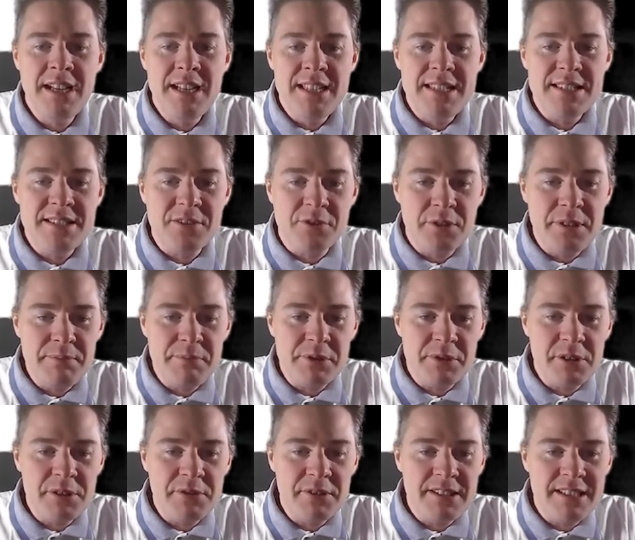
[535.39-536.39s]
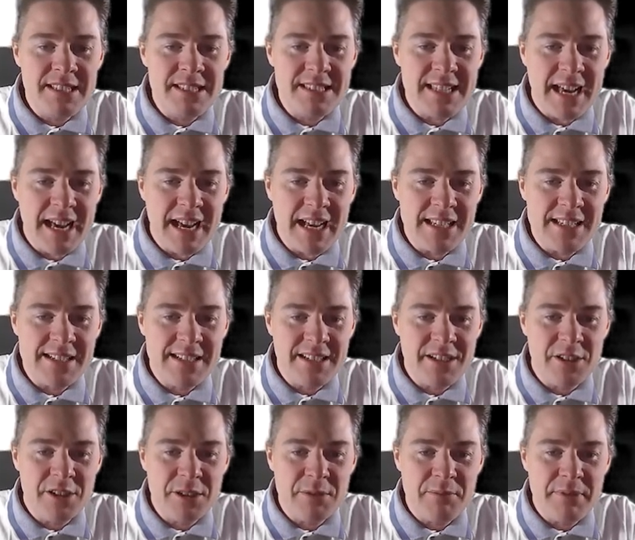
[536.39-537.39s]
Script root is actually
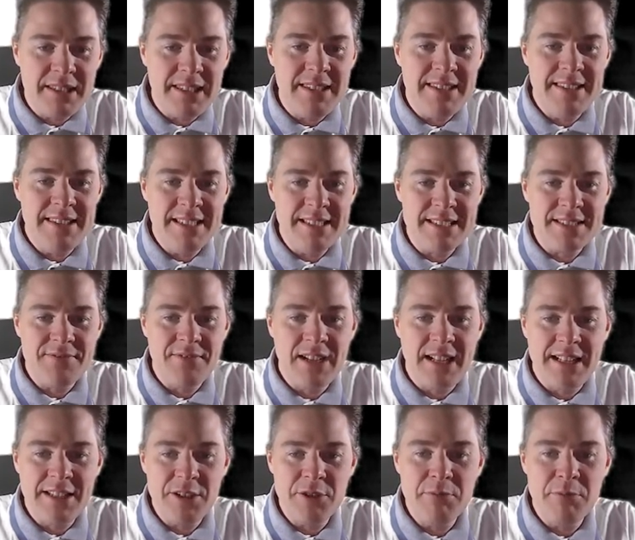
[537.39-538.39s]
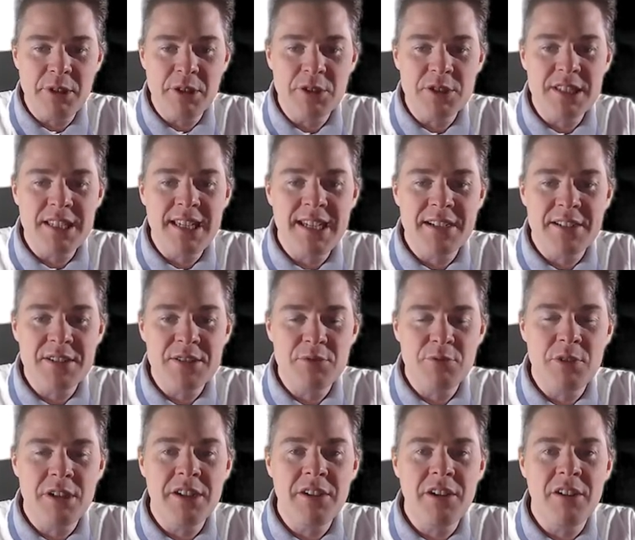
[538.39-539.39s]
going to be this value because here's
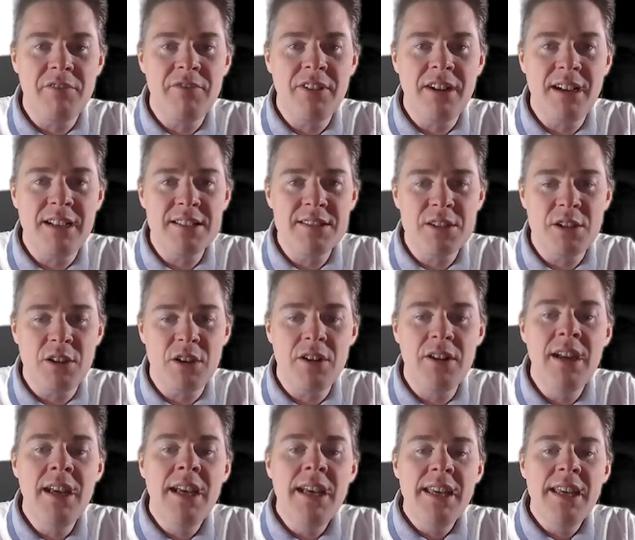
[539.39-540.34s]
where their files are.